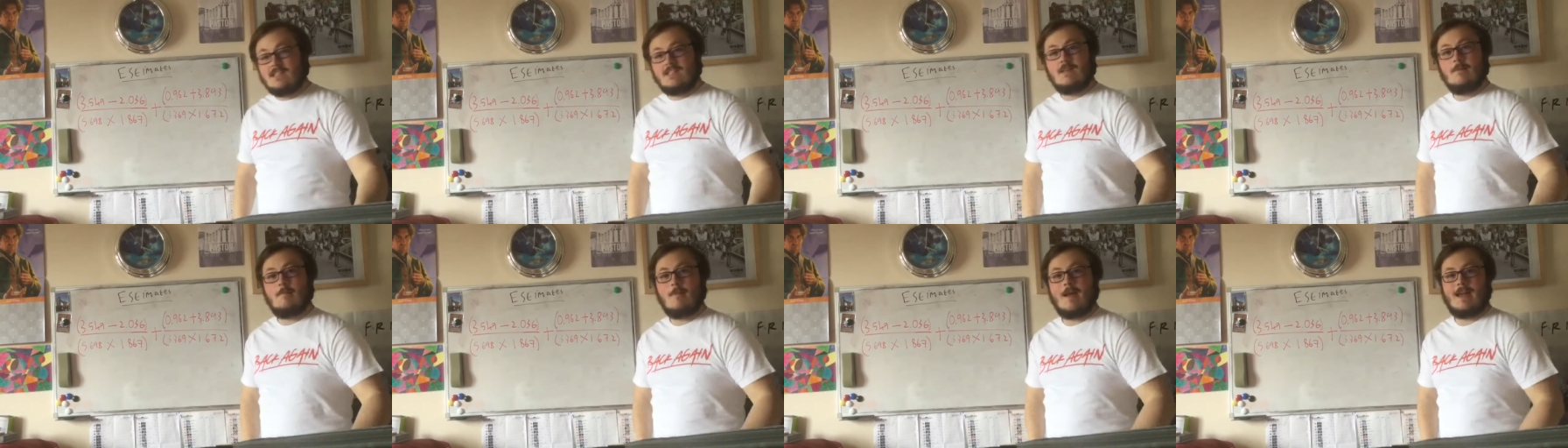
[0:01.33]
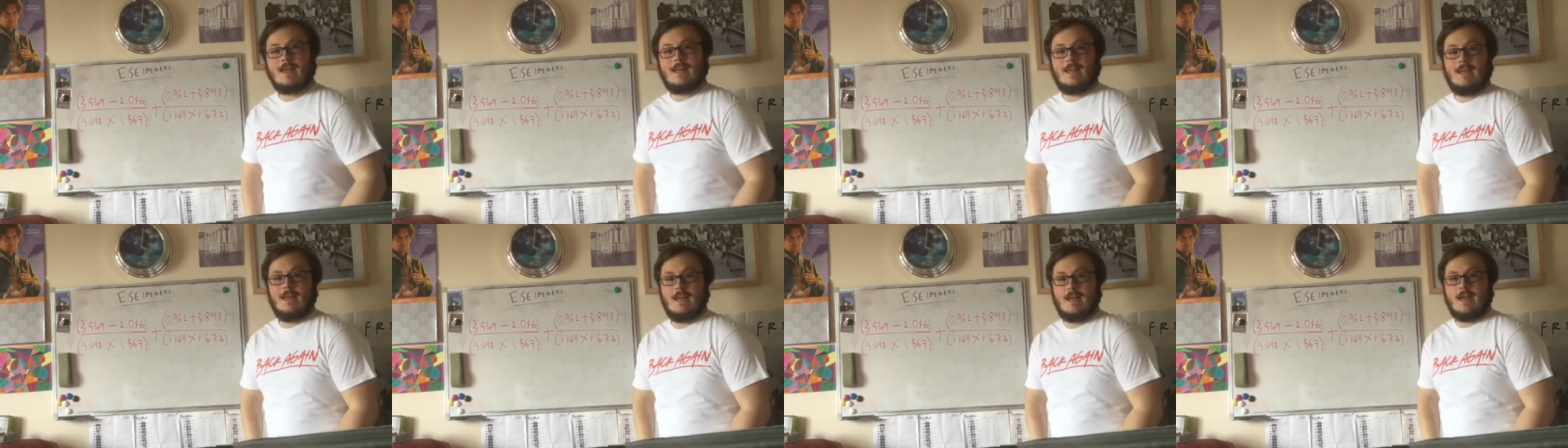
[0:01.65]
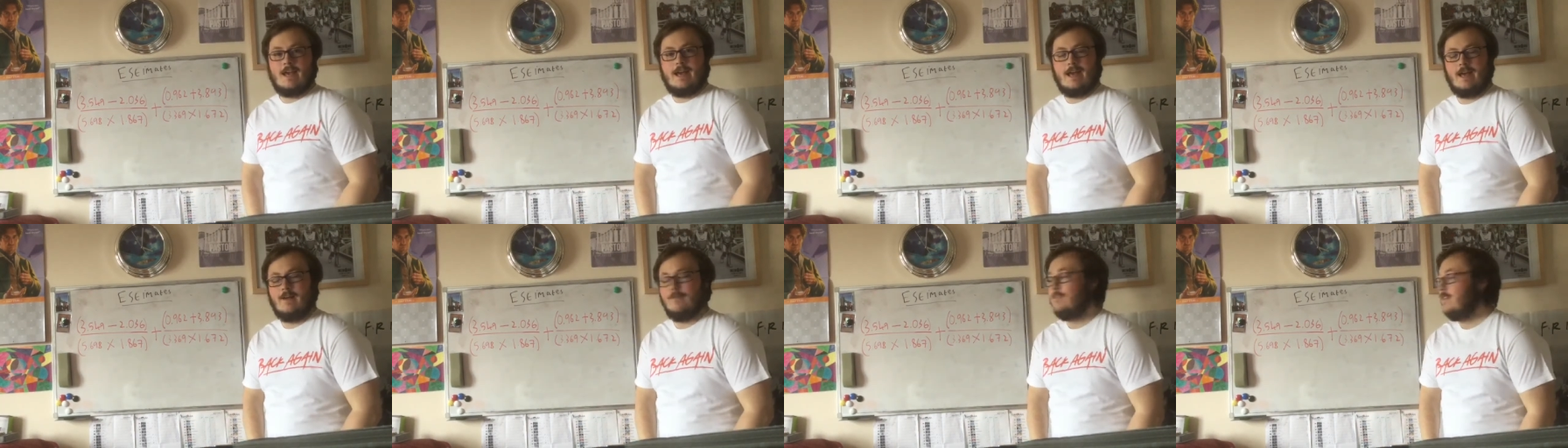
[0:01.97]
Mackey
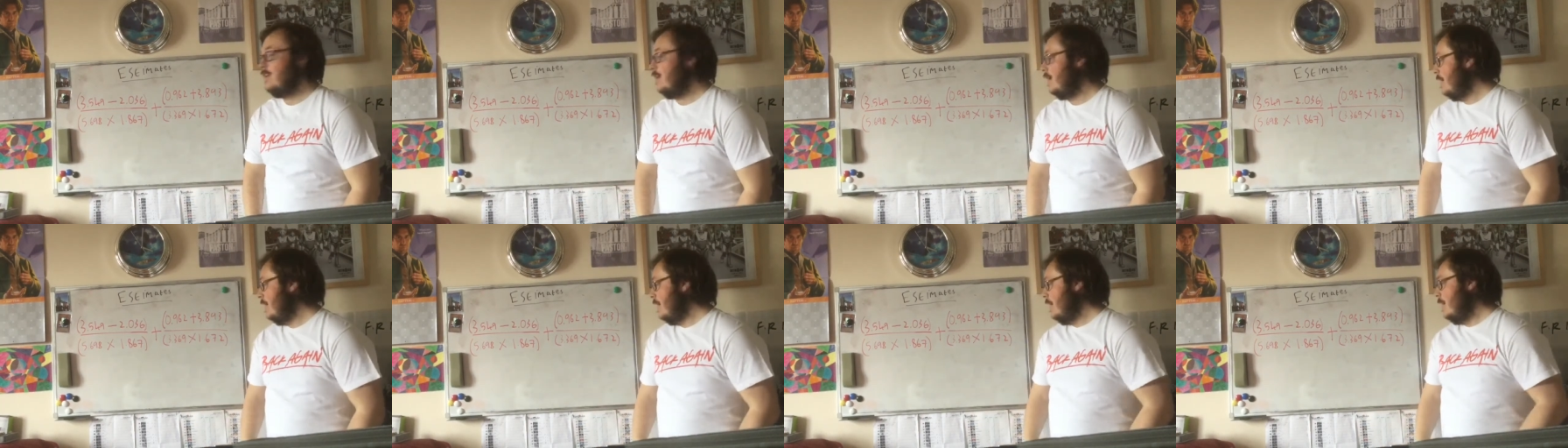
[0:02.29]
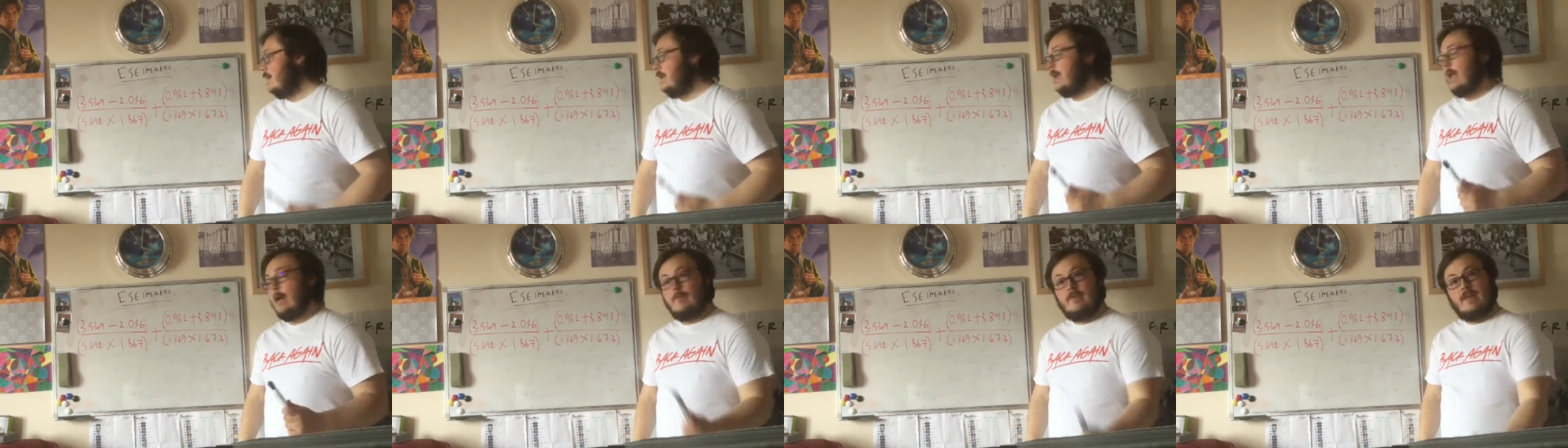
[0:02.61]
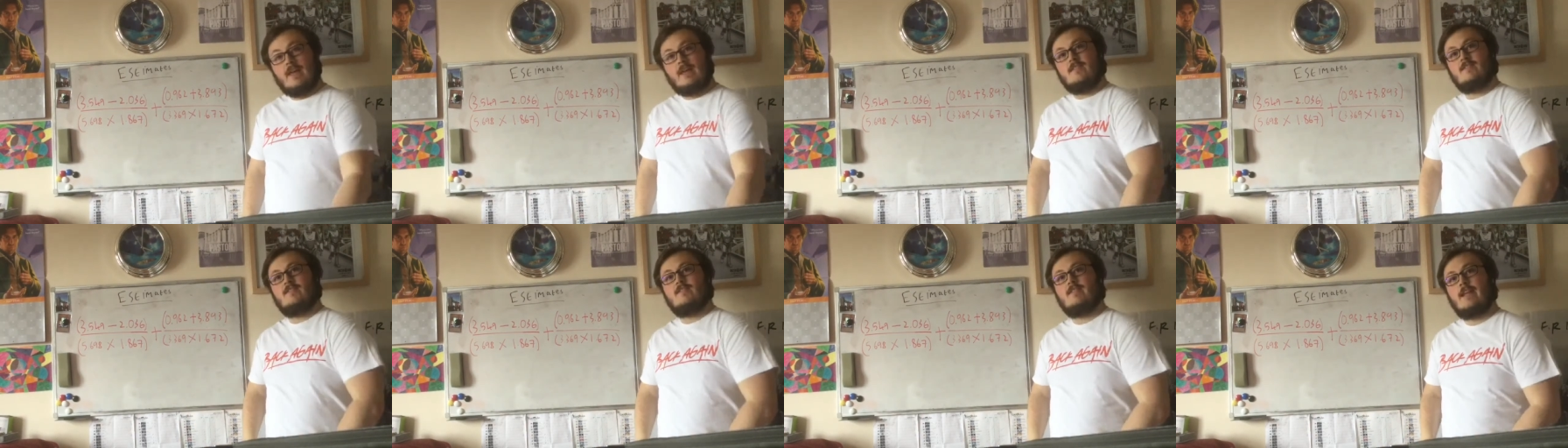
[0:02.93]
here. Now
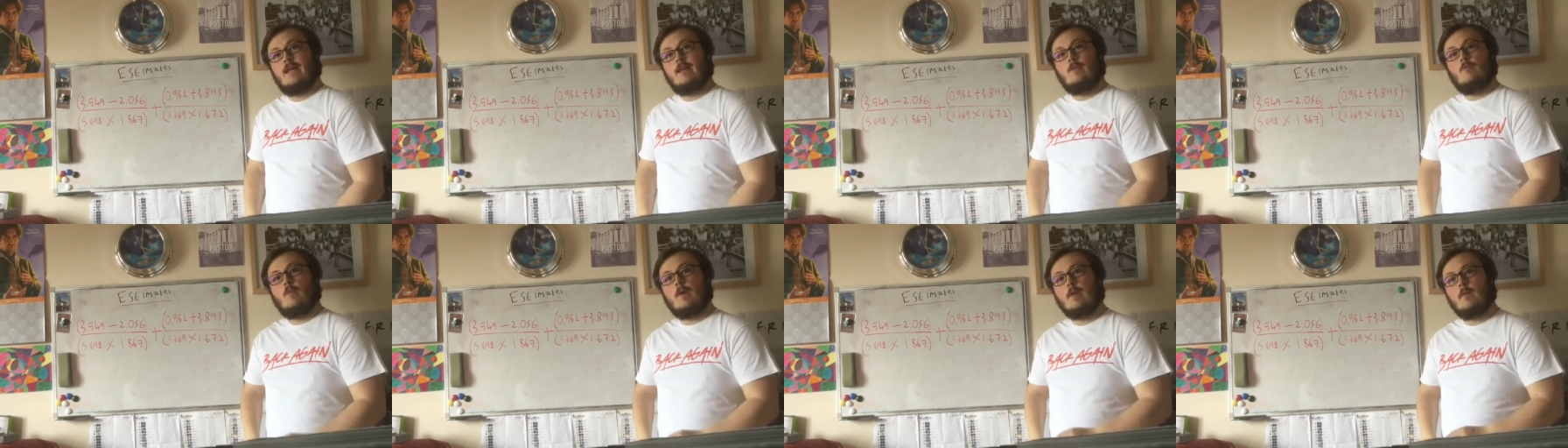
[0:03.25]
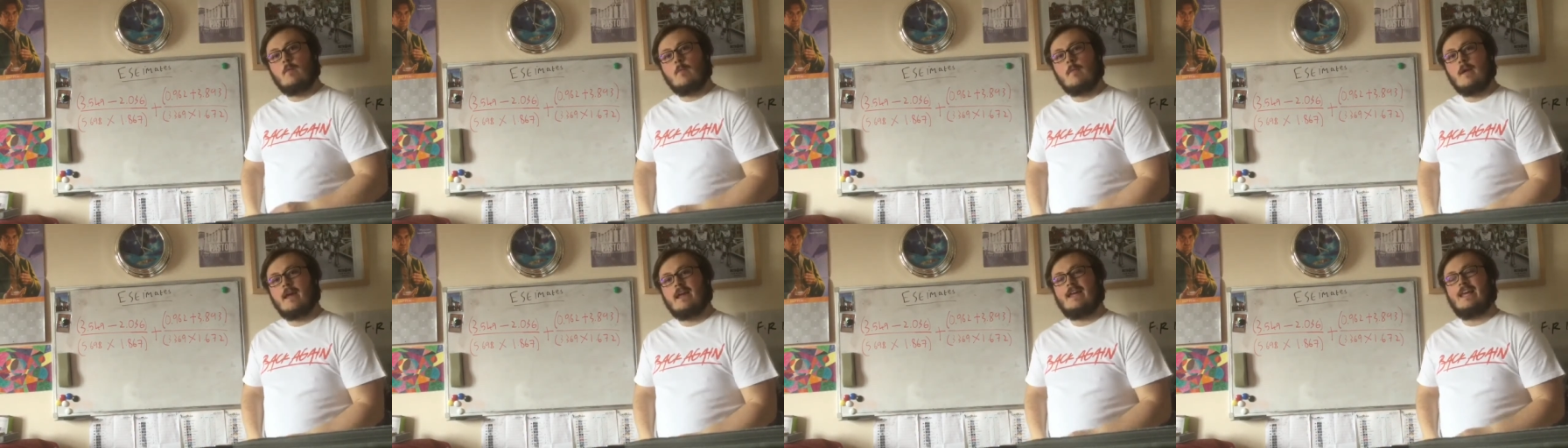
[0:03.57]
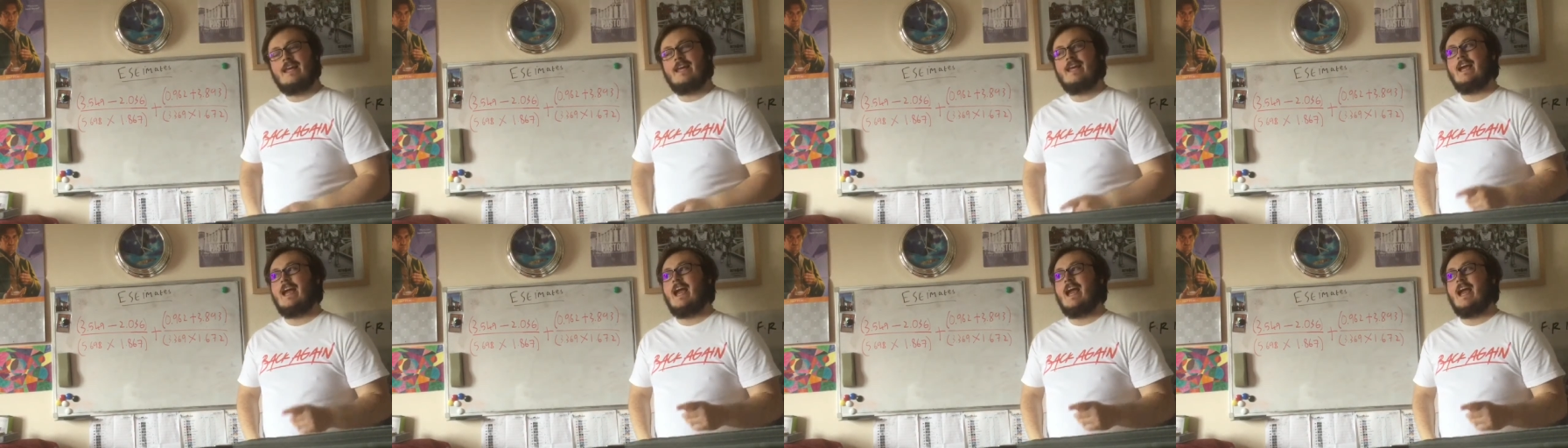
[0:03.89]
yesterday we were making